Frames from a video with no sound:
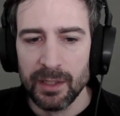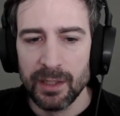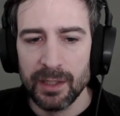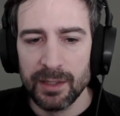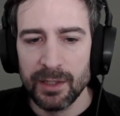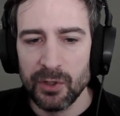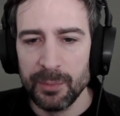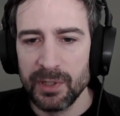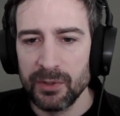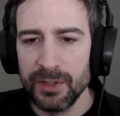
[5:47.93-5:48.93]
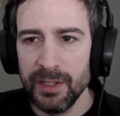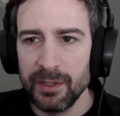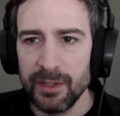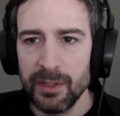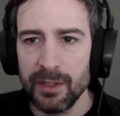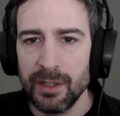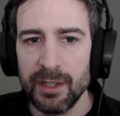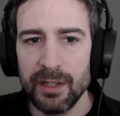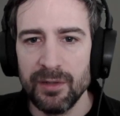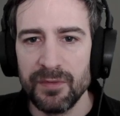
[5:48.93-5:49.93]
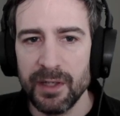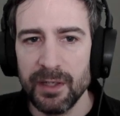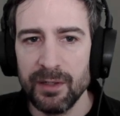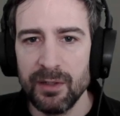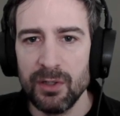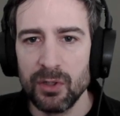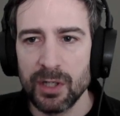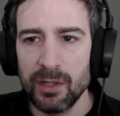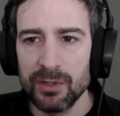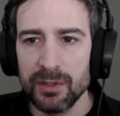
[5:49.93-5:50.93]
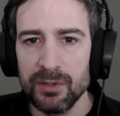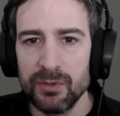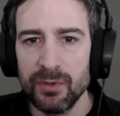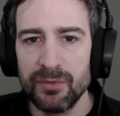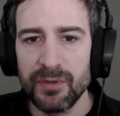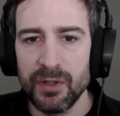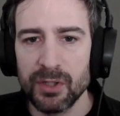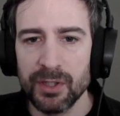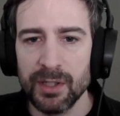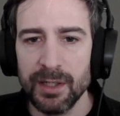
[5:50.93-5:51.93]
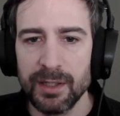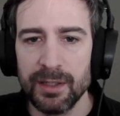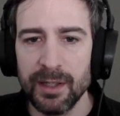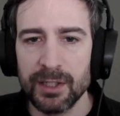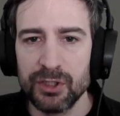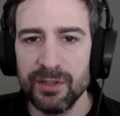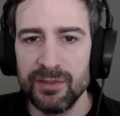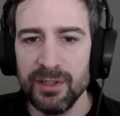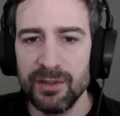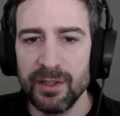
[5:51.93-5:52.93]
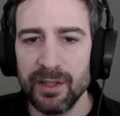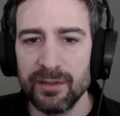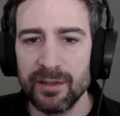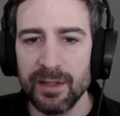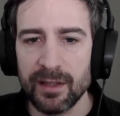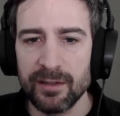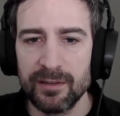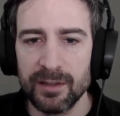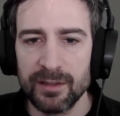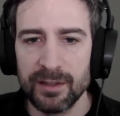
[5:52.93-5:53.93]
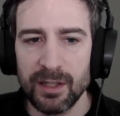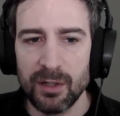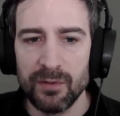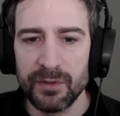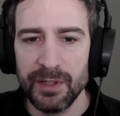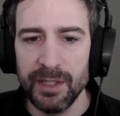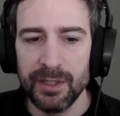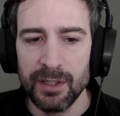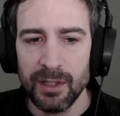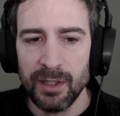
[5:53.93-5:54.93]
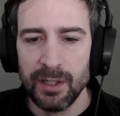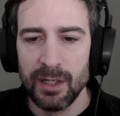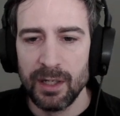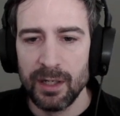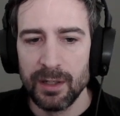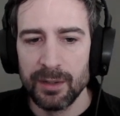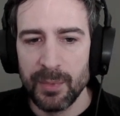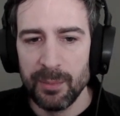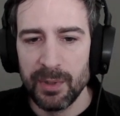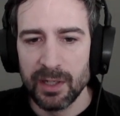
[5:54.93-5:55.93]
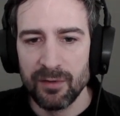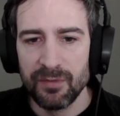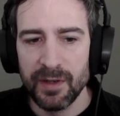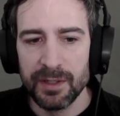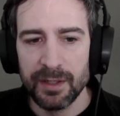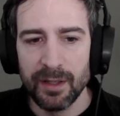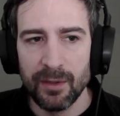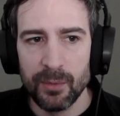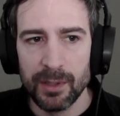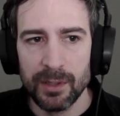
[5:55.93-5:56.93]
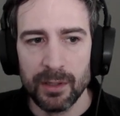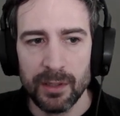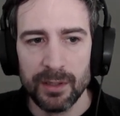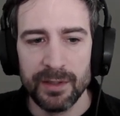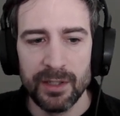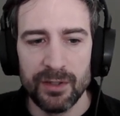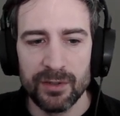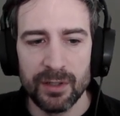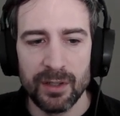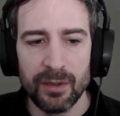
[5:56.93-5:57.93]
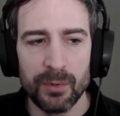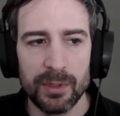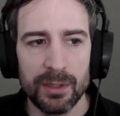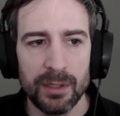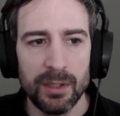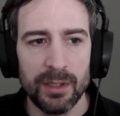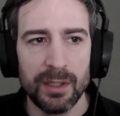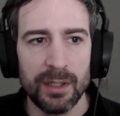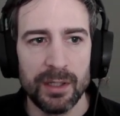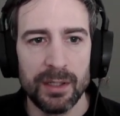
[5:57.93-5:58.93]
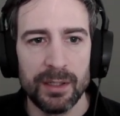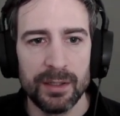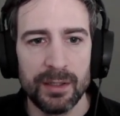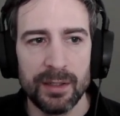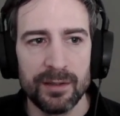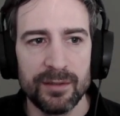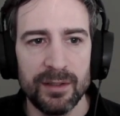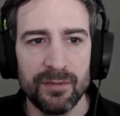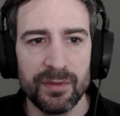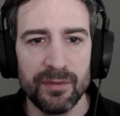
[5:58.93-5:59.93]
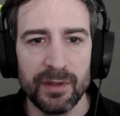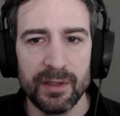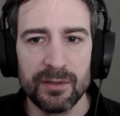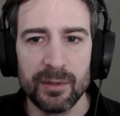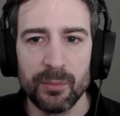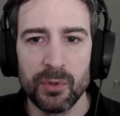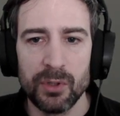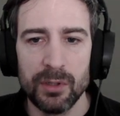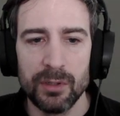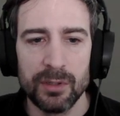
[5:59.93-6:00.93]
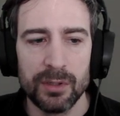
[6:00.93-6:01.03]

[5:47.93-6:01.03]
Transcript: And now I'm down here. And if I look out into the fog, I can actually see there's the next citadel over here. And maybe I can find another one. There is another one. And let's see if I find some more.